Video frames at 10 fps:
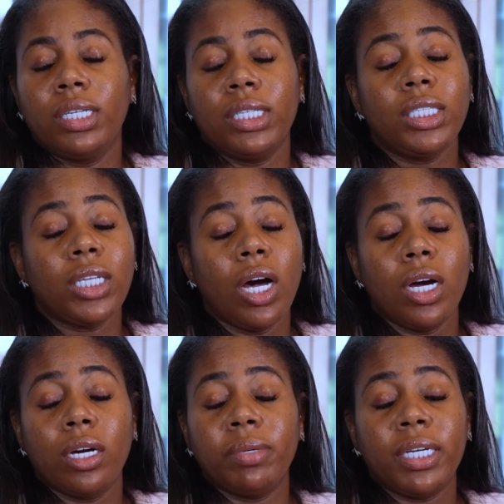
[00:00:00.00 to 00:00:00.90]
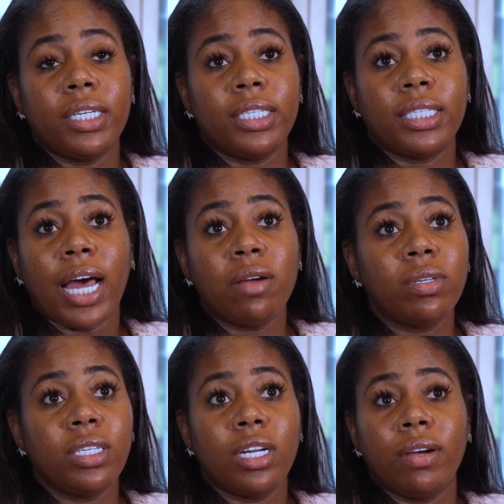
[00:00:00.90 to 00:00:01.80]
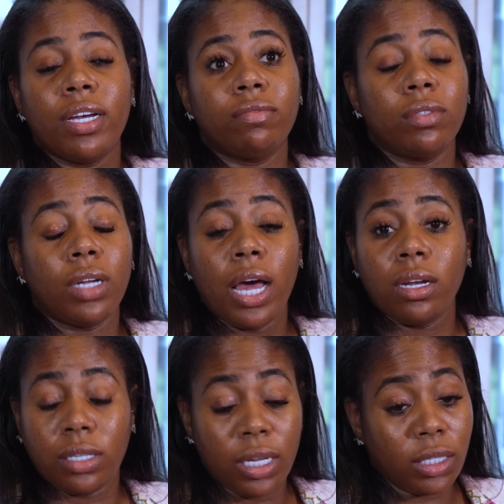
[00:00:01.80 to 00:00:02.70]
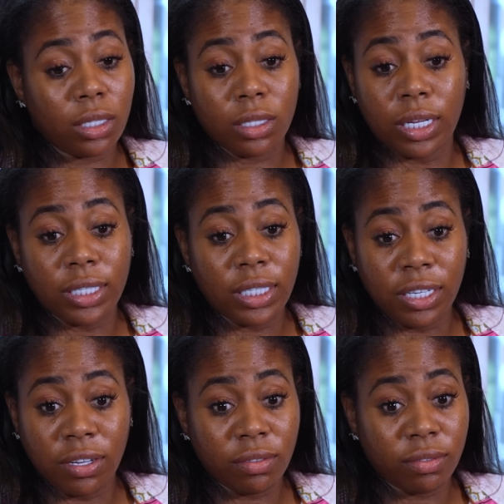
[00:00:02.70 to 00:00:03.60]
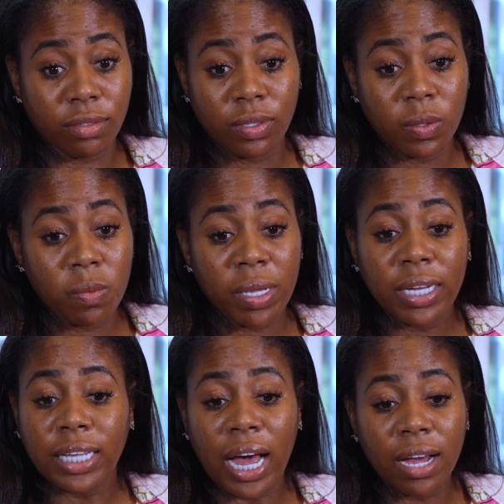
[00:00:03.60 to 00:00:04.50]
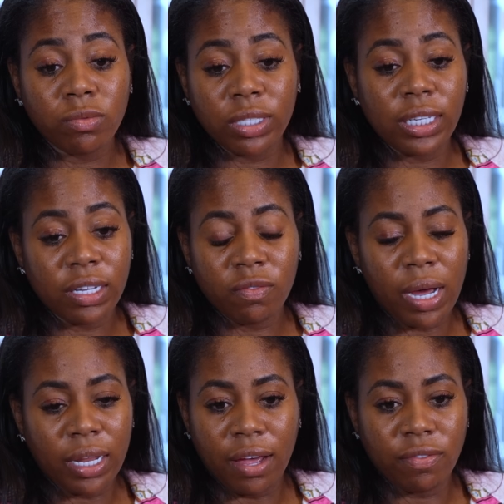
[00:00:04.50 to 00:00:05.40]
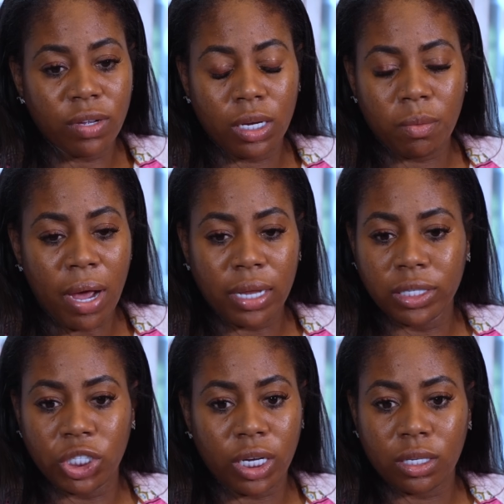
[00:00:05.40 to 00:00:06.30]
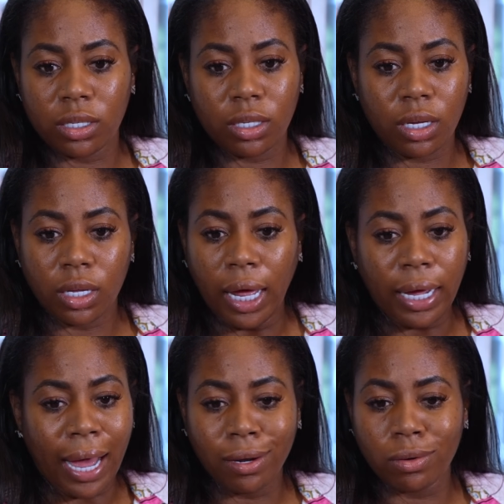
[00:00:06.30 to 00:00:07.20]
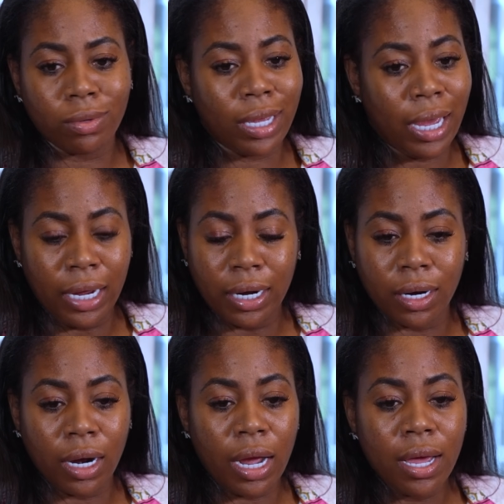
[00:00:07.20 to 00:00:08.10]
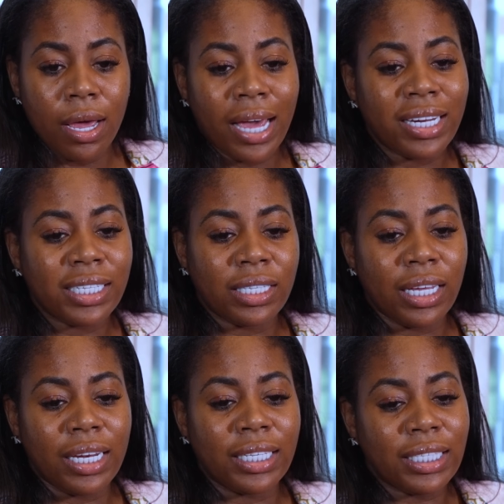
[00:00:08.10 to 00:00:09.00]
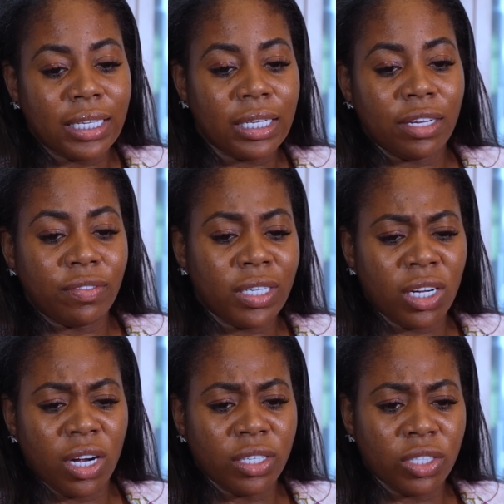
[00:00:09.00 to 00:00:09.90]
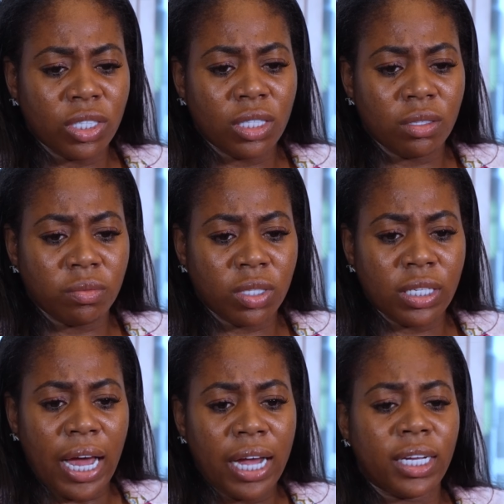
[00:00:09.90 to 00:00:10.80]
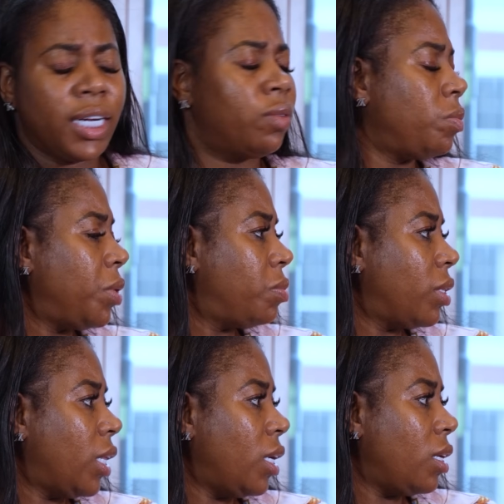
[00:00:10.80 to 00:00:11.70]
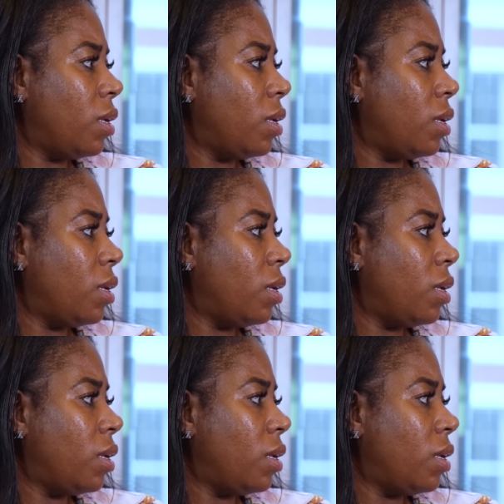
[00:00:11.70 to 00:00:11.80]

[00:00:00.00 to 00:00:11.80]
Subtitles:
That's hard because I really don't have, that's tough because I really live my life unapologetically. Like I don't care, and it's a gift and a curse to not care what people think.